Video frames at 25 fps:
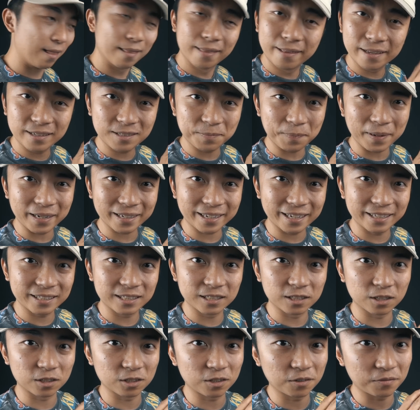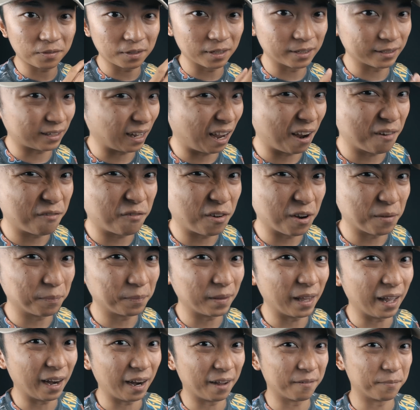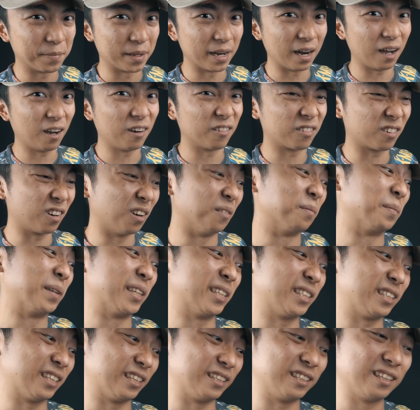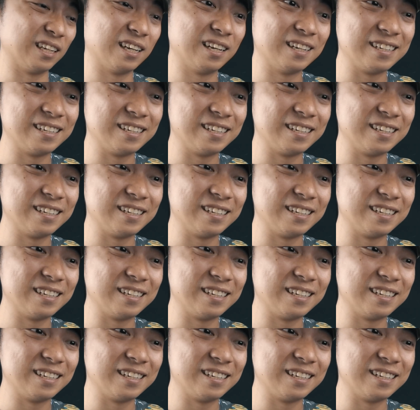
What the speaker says: This package is also from a time frame that I've been out of commission,